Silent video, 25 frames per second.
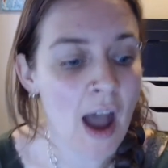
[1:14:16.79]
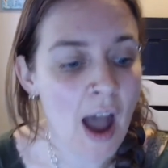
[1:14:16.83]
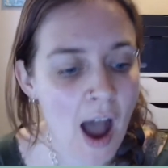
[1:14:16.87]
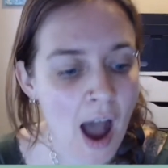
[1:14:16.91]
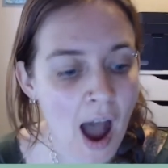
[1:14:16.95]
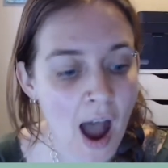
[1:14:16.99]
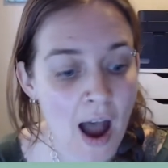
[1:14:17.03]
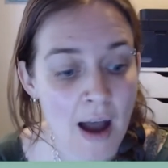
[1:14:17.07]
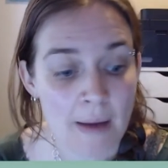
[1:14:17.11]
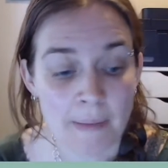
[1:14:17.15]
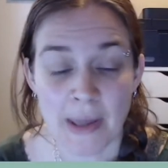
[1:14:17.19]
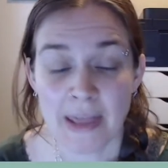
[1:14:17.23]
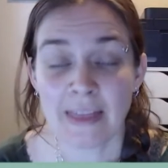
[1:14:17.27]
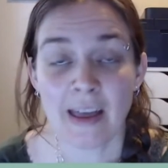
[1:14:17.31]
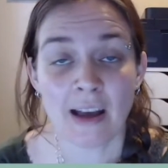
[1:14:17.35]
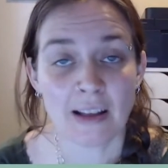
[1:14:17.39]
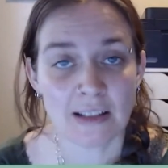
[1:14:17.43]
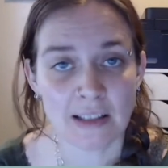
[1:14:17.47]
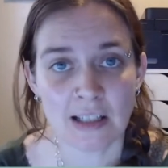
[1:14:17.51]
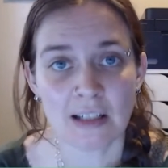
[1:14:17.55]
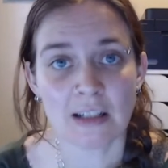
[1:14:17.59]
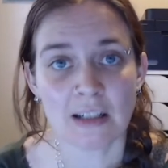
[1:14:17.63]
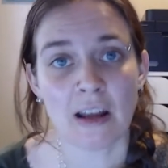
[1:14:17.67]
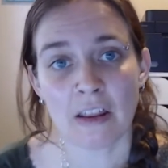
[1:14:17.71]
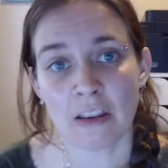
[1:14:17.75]
And that's
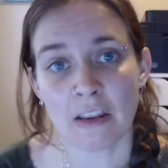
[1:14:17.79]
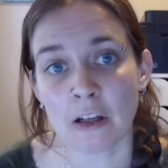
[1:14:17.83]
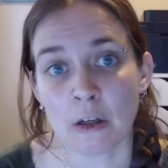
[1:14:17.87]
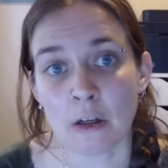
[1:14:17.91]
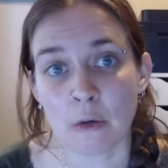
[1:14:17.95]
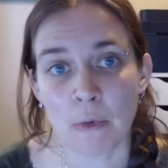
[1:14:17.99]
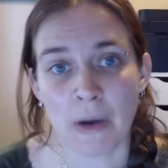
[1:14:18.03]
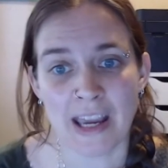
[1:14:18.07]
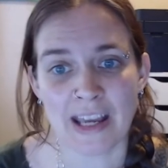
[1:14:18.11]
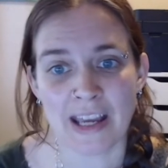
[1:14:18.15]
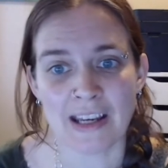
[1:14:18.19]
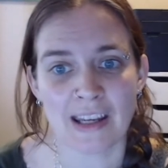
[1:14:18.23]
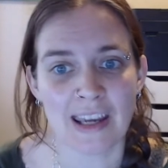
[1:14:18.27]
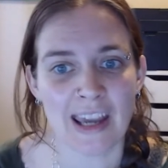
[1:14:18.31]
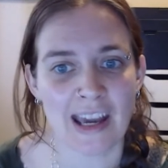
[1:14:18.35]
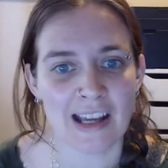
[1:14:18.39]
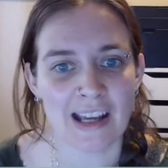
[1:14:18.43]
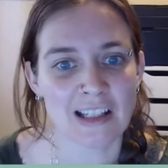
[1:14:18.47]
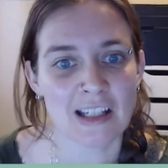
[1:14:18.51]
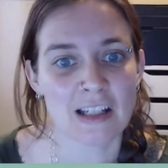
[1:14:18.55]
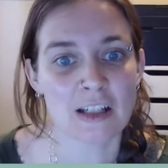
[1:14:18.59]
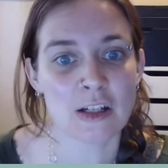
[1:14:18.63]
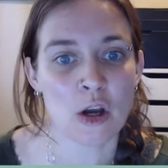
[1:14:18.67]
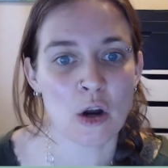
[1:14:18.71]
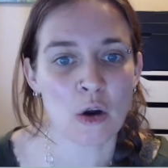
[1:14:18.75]
another way to get
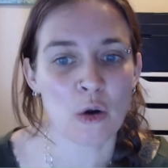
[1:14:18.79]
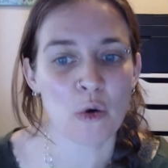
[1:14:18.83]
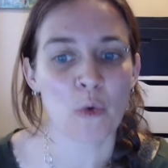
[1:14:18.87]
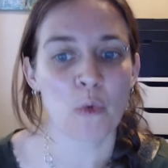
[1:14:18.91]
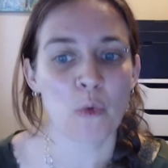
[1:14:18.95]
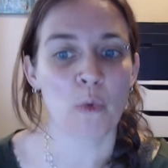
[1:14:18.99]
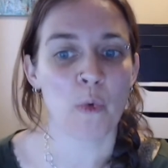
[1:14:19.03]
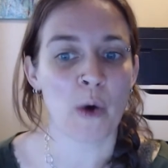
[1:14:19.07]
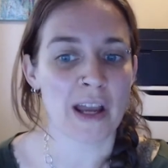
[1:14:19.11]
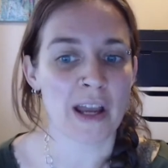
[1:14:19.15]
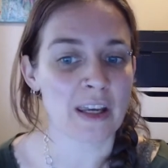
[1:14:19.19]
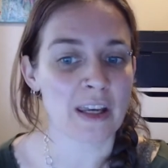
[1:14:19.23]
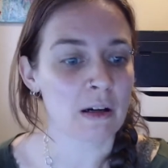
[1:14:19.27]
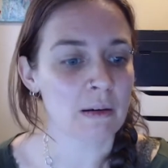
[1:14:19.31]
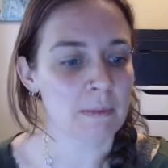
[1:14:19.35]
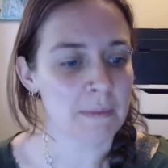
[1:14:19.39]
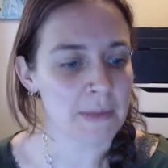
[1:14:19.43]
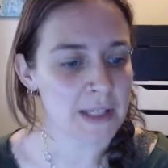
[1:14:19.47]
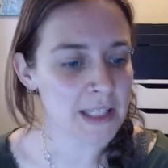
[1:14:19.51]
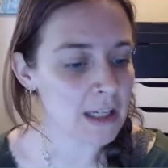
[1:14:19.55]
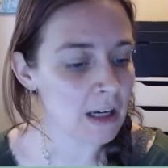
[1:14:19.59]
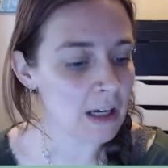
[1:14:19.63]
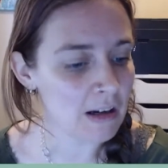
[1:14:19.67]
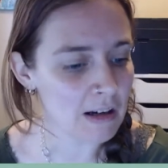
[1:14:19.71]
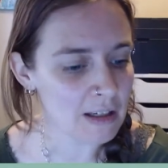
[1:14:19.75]
to know what your
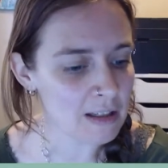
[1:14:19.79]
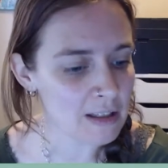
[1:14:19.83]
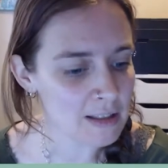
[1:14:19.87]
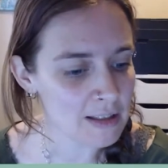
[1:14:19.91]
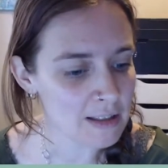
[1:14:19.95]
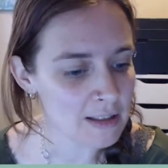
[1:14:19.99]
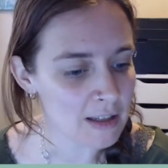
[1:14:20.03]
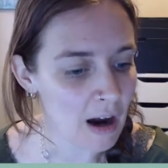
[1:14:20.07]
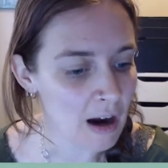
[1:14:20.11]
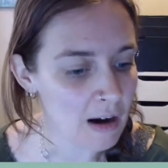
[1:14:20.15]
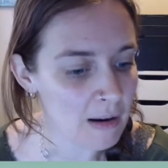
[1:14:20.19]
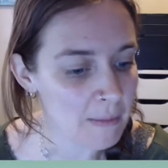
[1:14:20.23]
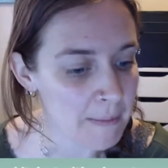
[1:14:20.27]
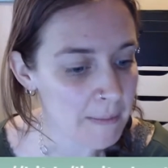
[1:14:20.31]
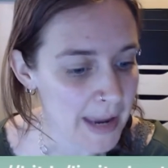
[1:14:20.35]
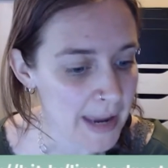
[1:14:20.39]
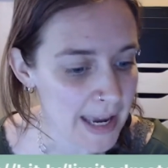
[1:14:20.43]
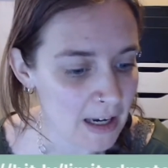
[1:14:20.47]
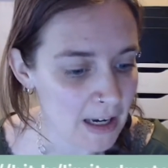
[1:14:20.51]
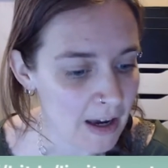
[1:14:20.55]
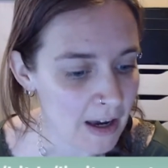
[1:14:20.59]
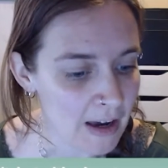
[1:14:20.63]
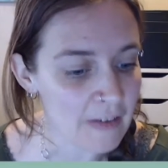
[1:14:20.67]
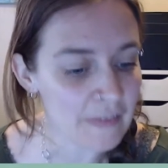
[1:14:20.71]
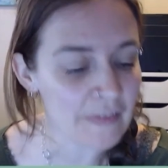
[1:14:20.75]
materials are made
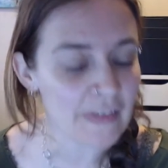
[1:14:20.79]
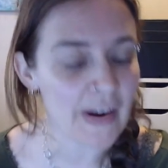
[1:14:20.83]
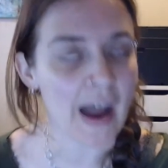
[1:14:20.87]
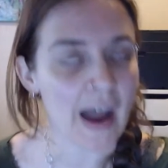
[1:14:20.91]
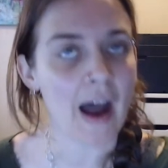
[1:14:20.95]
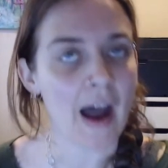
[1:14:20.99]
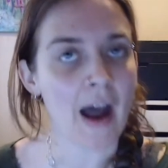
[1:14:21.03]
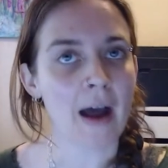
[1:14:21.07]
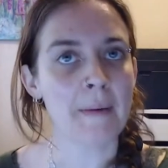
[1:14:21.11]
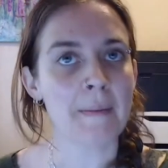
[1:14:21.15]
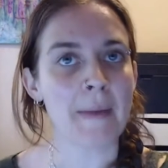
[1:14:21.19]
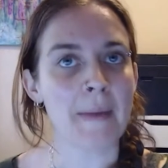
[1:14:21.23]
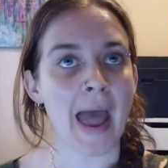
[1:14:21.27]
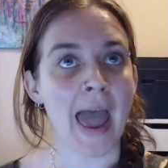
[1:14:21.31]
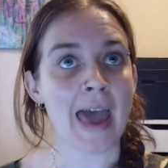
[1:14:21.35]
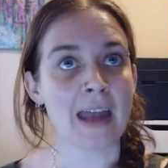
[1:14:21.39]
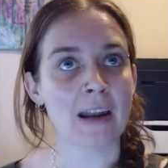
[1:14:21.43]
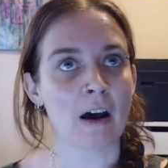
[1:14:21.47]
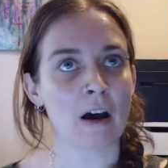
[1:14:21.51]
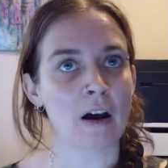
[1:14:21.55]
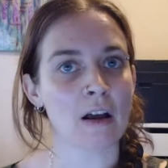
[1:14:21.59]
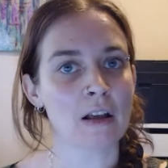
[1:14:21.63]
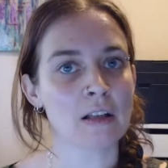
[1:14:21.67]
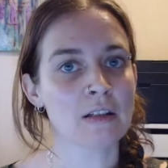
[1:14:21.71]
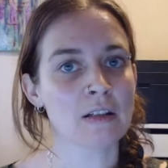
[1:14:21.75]
of, and
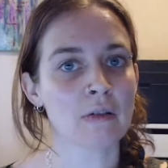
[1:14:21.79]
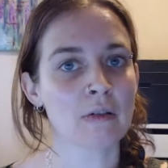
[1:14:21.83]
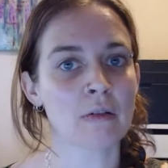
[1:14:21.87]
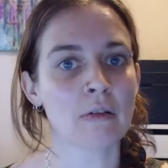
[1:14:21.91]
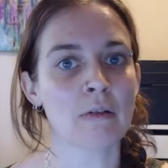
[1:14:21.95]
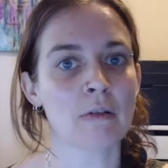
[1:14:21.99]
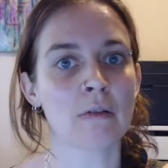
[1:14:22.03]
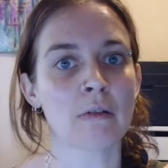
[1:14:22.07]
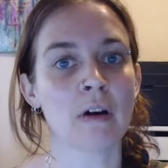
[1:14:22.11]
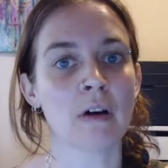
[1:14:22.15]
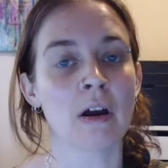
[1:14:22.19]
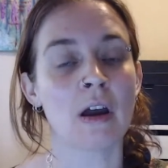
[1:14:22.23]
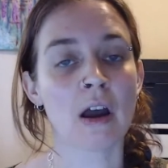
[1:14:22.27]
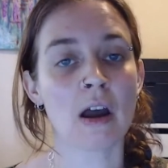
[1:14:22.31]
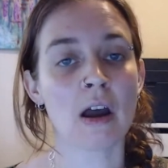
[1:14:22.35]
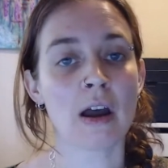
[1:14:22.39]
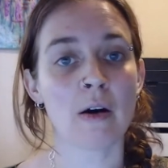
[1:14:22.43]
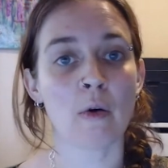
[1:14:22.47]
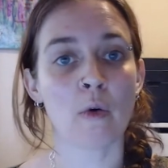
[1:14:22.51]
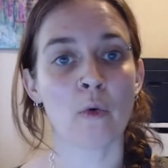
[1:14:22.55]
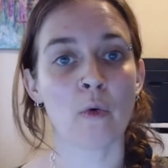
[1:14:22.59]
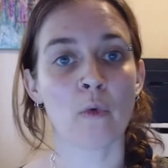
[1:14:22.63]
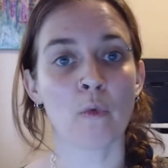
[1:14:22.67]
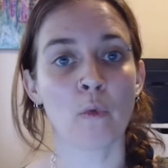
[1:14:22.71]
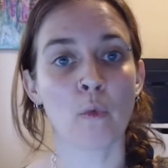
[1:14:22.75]
also
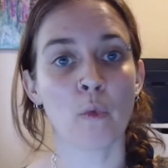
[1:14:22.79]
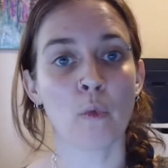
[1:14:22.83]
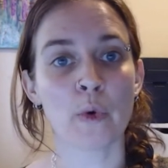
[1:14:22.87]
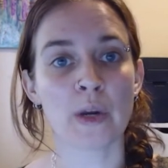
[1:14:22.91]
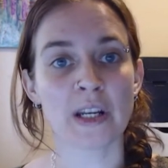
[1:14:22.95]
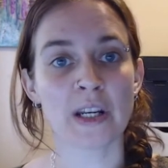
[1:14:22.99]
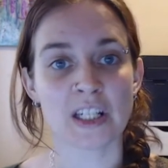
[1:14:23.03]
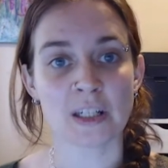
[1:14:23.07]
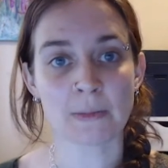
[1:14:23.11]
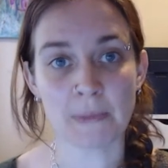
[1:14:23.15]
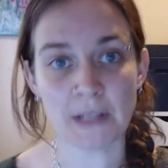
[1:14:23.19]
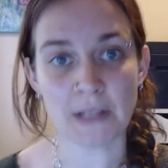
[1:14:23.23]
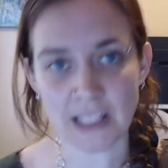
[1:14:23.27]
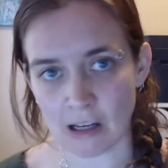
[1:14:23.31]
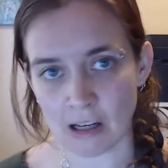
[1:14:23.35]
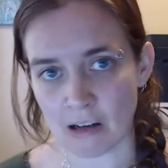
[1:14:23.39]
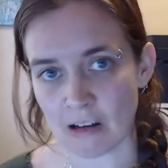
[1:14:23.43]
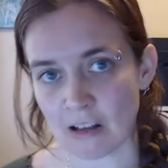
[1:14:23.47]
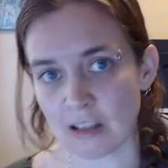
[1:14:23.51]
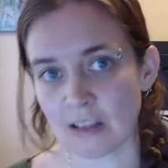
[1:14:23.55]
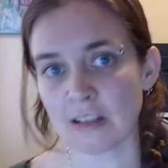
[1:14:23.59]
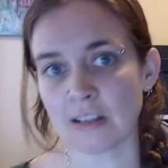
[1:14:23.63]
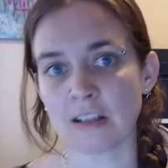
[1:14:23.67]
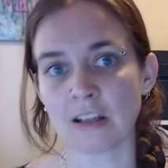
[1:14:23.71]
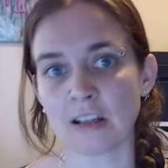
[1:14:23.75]
which
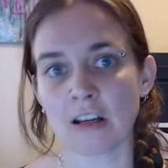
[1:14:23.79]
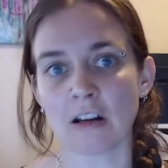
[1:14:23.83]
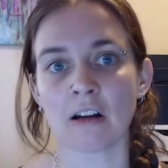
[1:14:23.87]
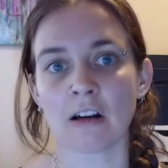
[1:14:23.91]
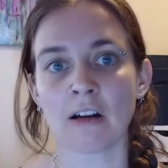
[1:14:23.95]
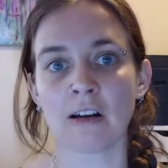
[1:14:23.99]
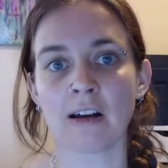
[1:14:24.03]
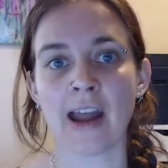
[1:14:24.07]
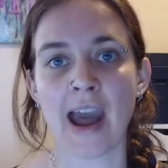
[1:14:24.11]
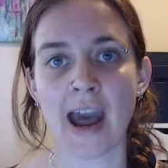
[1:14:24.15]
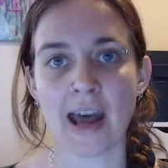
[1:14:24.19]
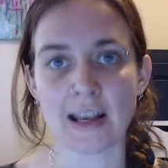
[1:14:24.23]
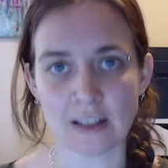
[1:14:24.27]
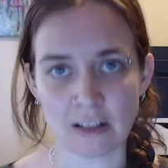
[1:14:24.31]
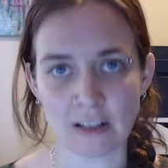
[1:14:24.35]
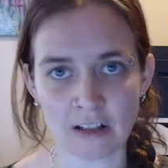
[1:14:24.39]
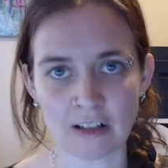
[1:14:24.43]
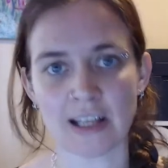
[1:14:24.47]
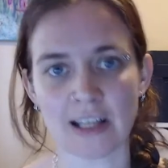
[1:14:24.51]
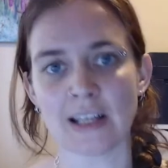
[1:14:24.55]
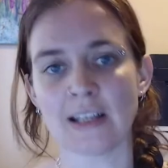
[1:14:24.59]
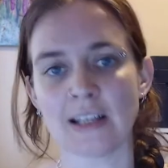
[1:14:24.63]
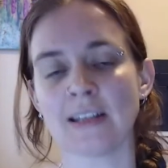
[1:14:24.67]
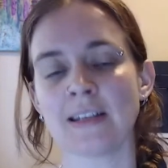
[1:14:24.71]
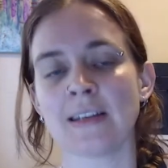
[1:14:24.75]
materials are
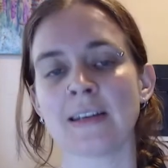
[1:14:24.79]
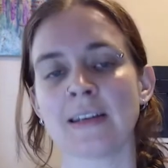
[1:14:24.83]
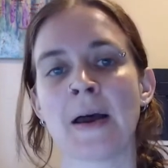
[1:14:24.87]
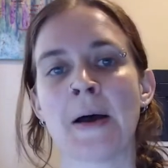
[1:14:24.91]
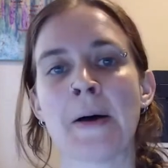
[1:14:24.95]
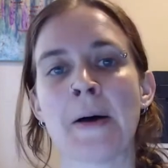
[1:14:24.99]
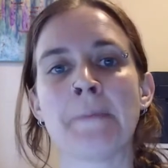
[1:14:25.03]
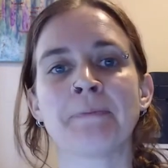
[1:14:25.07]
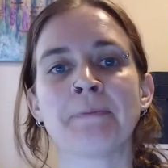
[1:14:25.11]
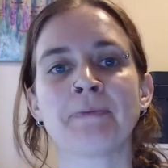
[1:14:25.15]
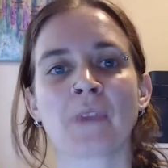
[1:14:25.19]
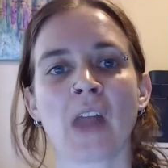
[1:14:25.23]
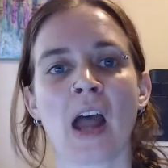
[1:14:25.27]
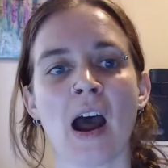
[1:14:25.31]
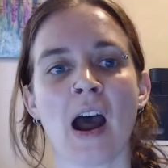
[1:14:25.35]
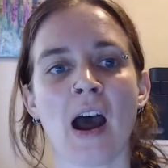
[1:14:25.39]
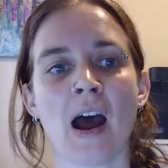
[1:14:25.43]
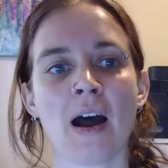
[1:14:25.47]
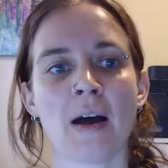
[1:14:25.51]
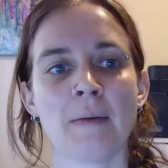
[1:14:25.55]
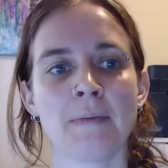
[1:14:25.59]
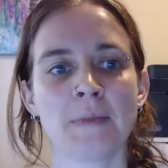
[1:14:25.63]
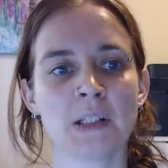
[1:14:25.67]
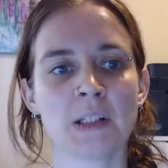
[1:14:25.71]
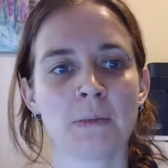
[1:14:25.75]
hazardous
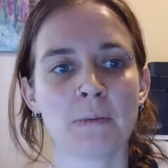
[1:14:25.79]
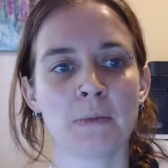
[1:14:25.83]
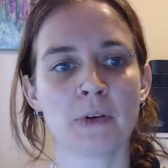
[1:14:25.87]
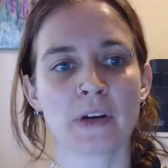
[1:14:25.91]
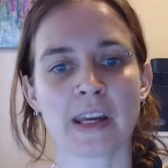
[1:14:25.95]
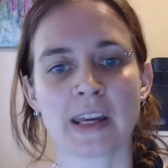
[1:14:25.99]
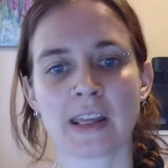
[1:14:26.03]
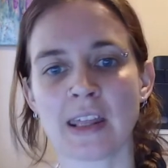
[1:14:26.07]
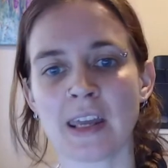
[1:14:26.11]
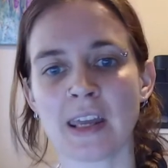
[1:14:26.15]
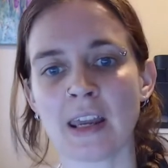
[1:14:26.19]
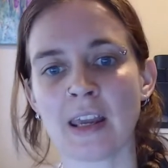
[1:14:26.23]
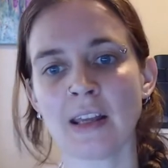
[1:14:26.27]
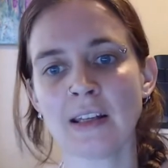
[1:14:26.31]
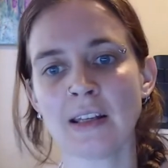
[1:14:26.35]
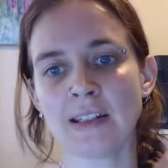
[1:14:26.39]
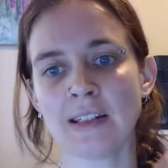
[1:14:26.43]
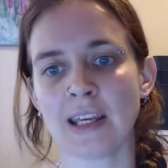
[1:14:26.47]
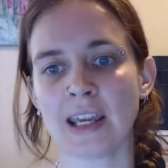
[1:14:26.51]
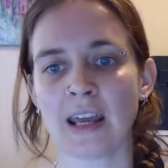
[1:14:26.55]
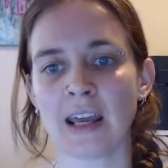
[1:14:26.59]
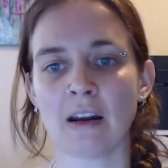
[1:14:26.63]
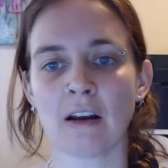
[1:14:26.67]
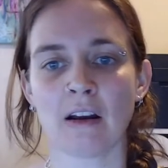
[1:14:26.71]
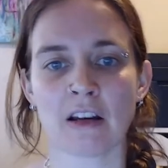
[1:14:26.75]
to breathe in, to
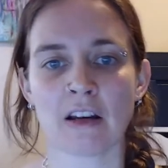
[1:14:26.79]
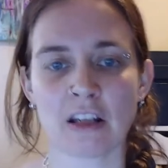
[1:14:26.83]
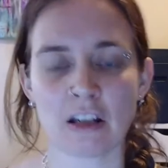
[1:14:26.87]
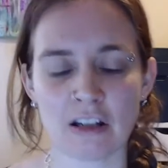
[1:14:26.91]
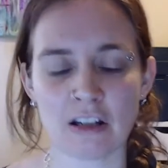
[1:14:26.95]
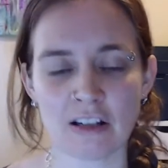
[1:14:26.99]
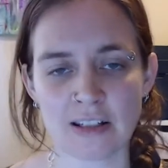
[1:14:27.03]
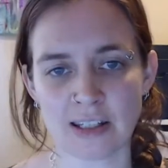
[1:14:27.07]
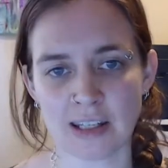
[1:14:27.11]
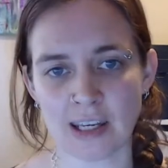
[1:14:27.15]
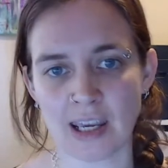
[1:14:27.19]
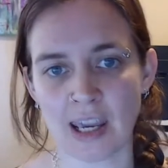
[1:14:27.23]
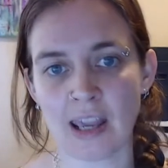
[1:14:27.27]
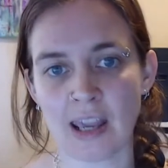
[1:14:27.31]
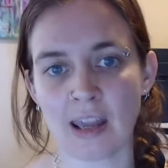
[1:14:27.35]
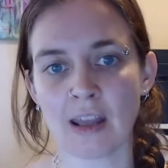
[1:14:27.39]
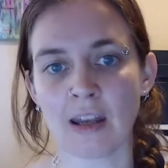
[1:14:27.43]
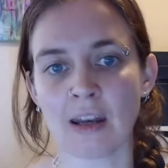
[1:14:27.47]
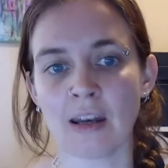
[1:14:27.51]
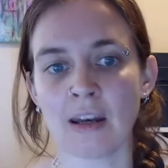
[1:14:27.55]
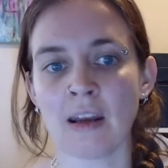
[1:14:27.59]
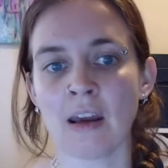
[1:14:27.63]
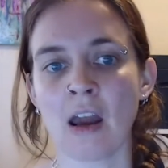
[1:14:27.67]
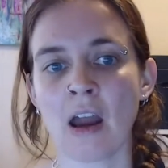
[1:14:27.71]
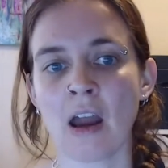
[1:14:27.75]
get on your skin.